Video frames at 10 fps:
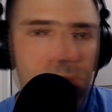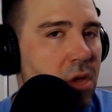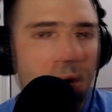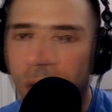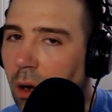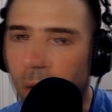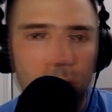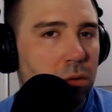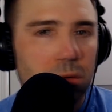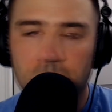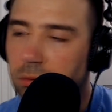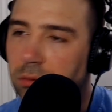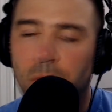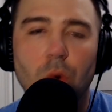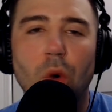No.
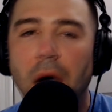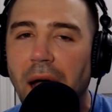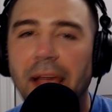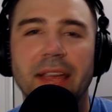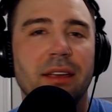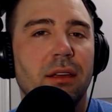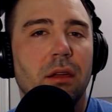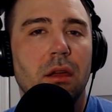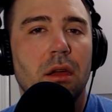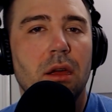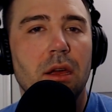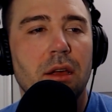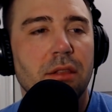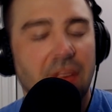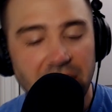Why?
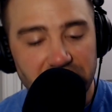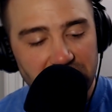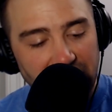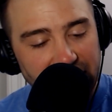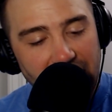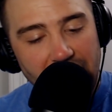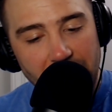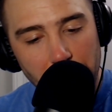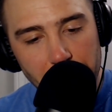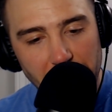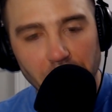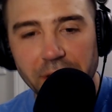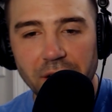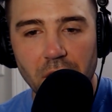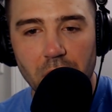That is like
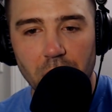building